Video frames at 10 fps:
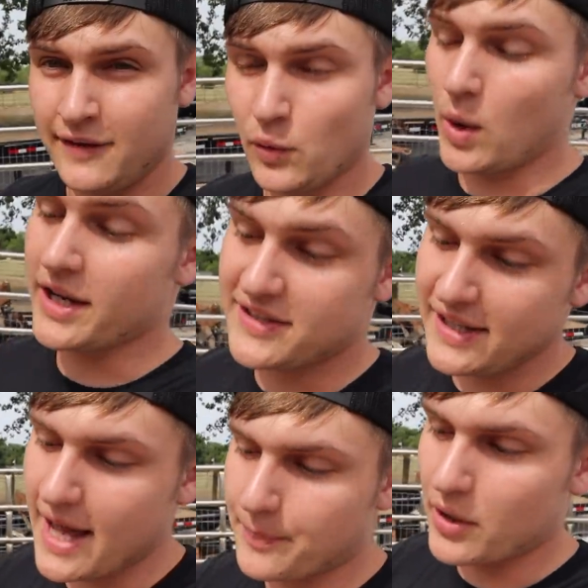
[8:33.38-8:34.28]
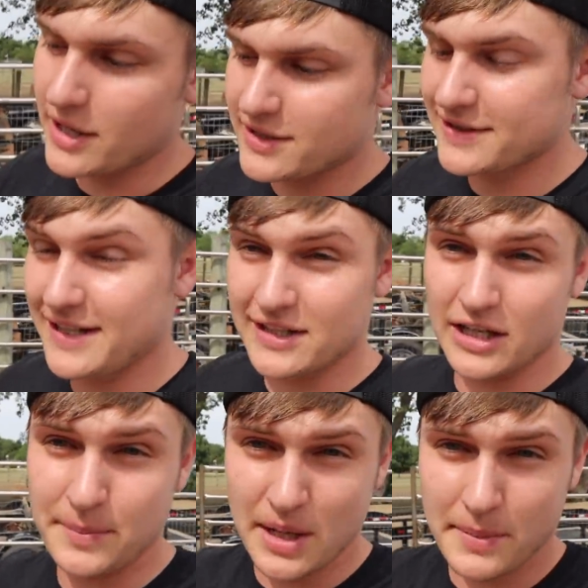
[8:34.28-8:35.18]
And if you want to see that process, that's
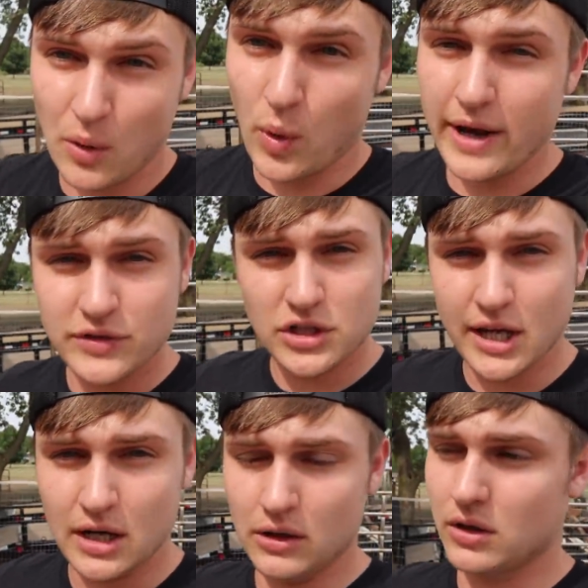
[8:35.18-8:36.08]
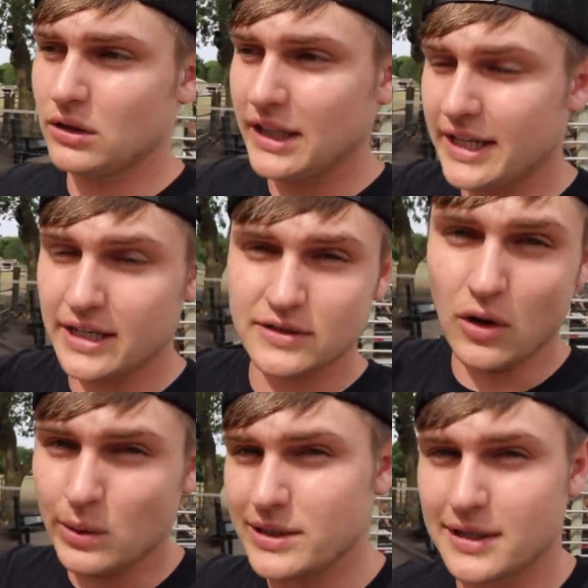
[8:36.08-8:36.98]
going to be in my wife's channel. Her link is
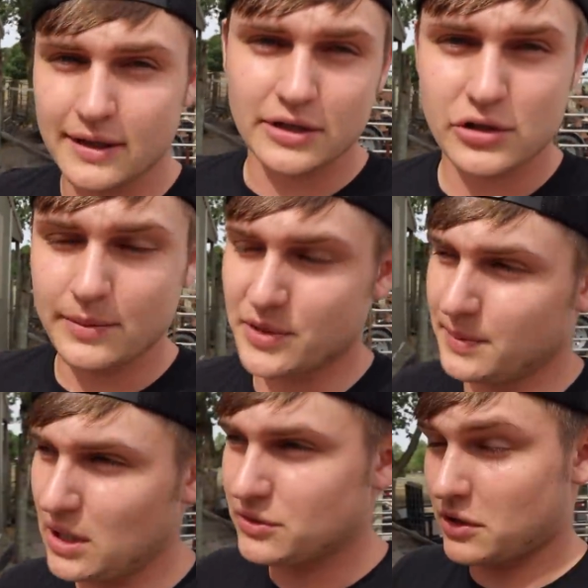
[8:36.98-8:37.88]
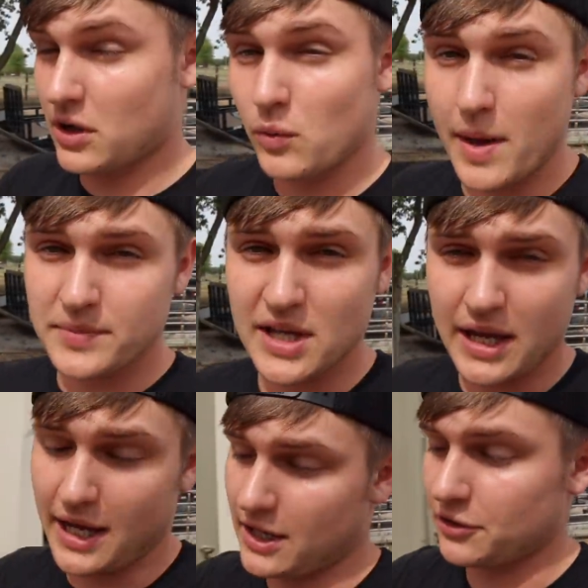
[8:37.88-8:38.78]
always in the description below to her
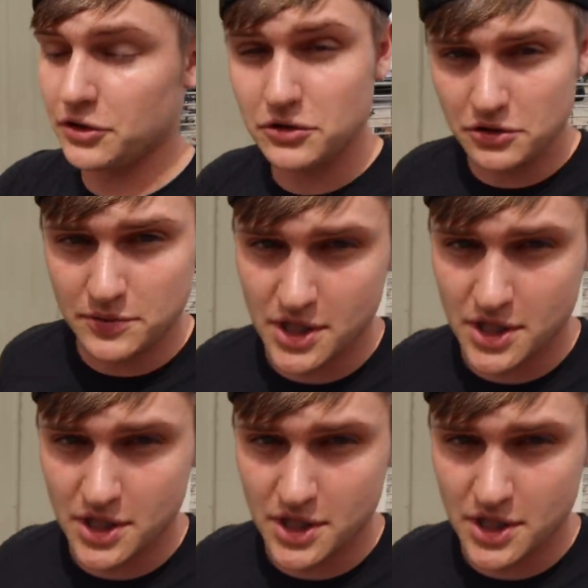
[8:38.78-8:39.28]
website and her YouTube